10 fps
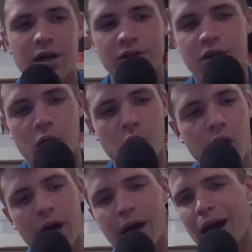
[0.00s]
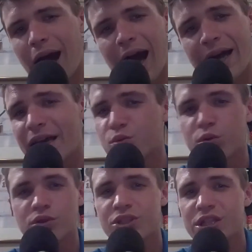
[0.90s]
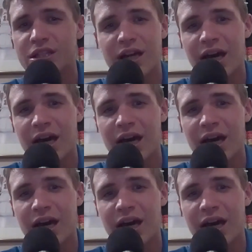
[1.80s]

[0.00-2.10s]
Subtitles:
So, I guess we'll see.